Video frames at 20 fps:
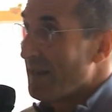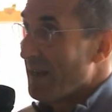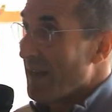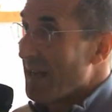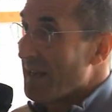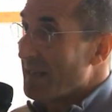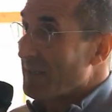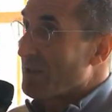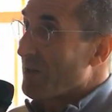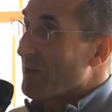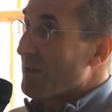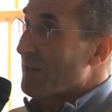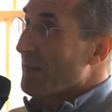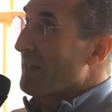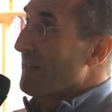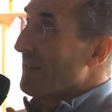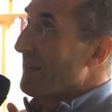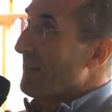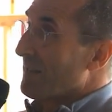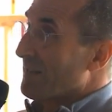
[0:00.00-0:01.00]
and turn it
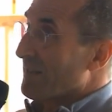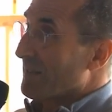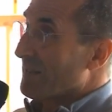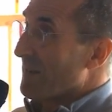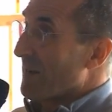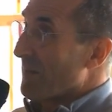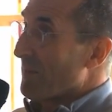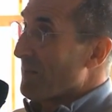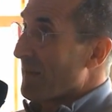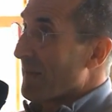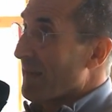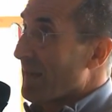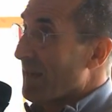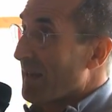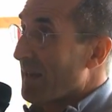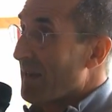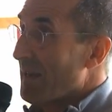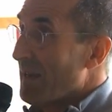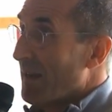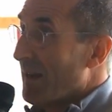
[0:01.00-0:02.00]
into
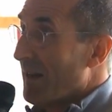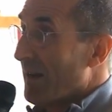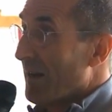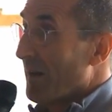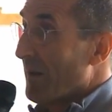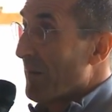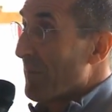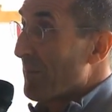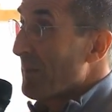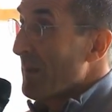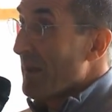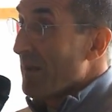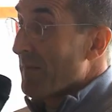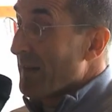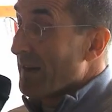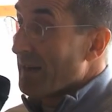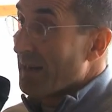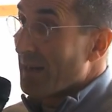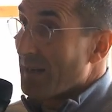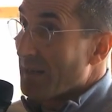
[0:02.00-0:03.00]
something
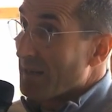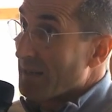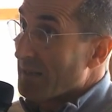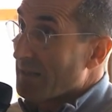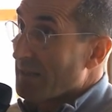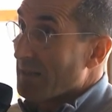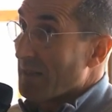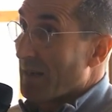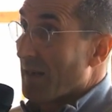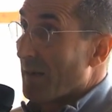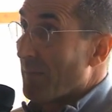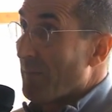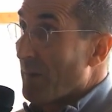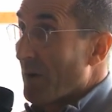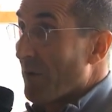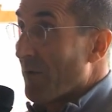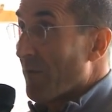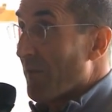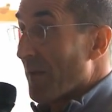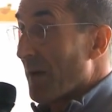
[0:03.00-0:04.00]
that is
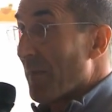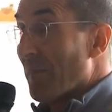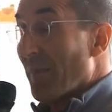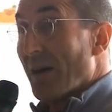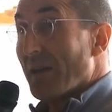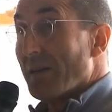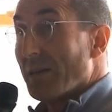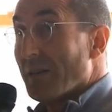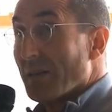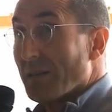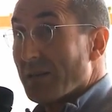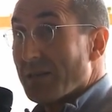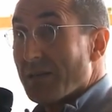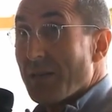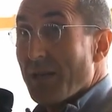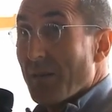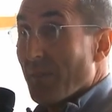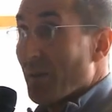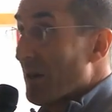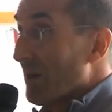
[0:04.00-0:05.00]
both abundant
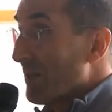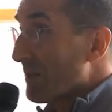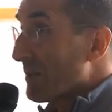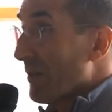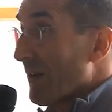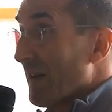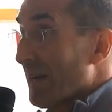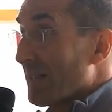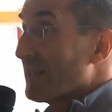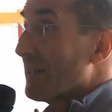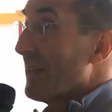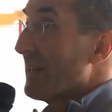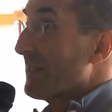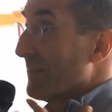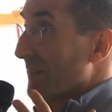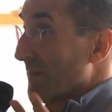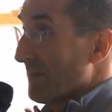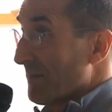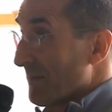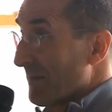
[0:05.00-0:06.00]
but also
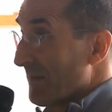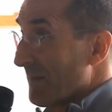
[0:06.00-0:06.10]
excessive.